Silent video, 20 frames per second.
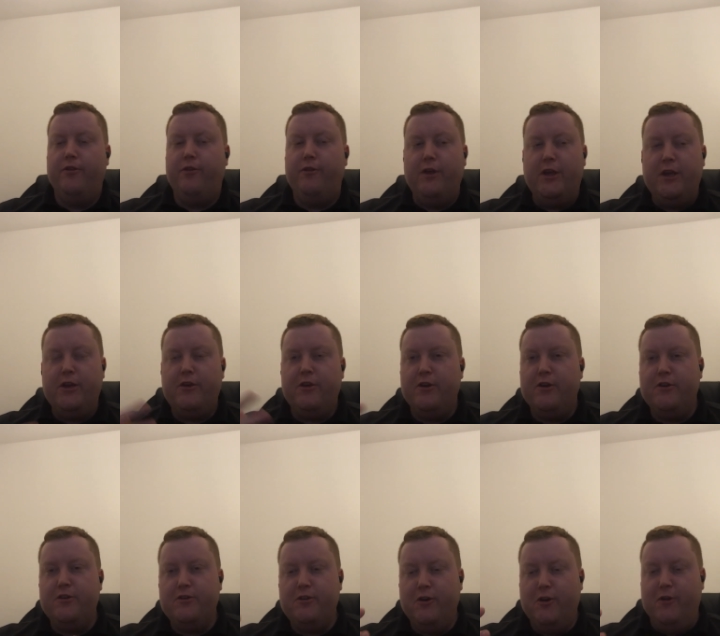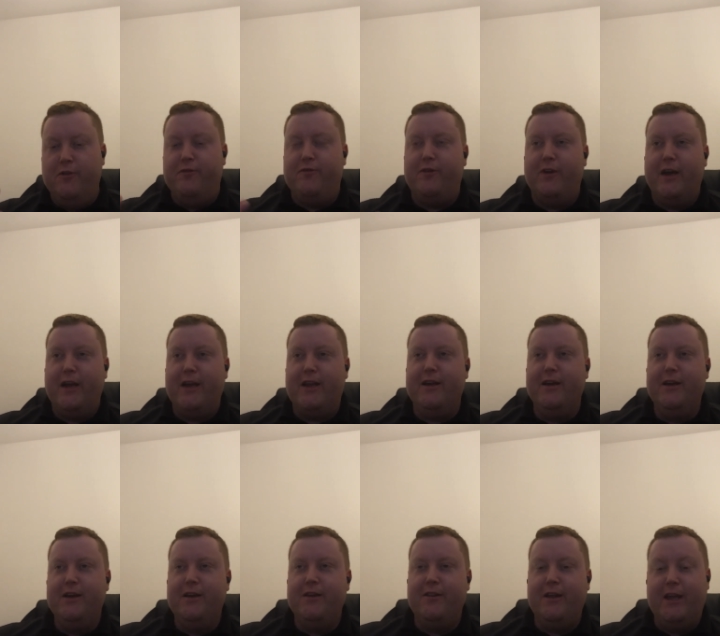theater of like
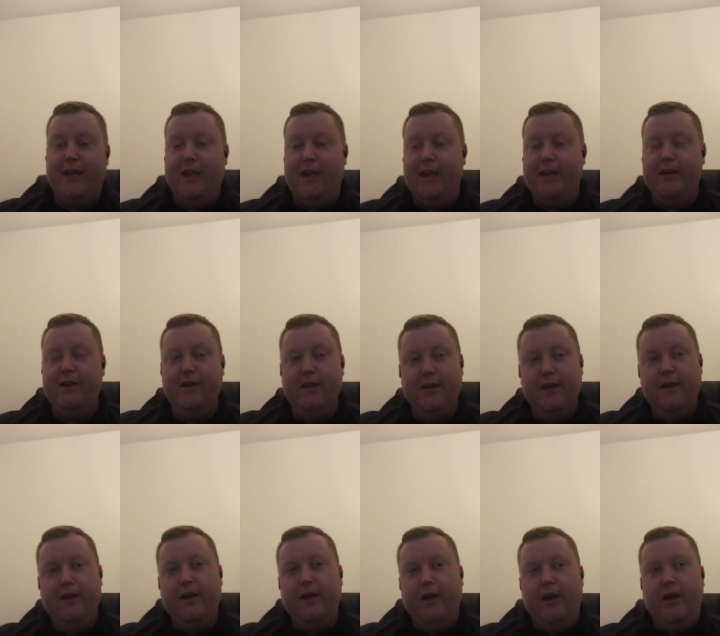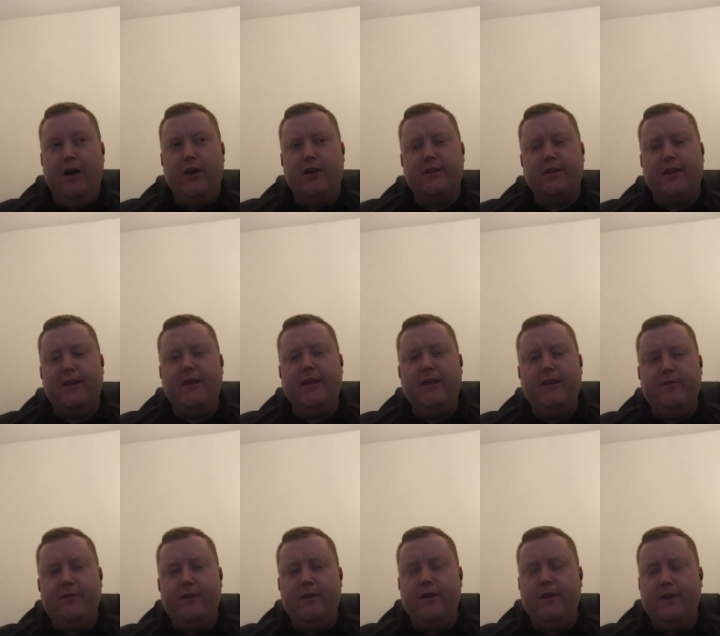the killing, because I think
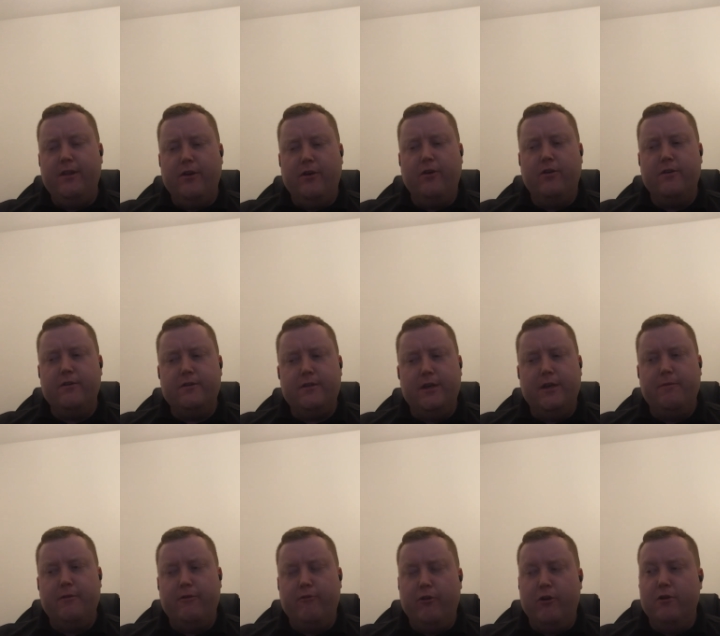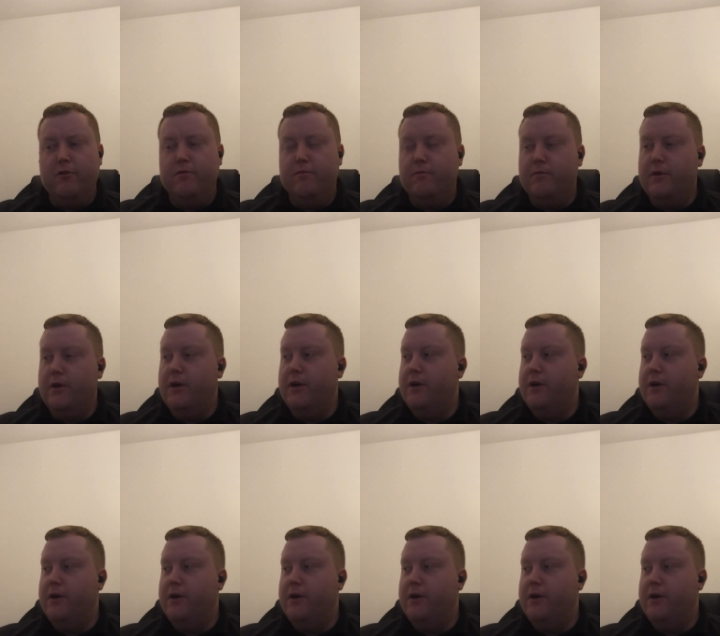even in the Colosseum in Rome,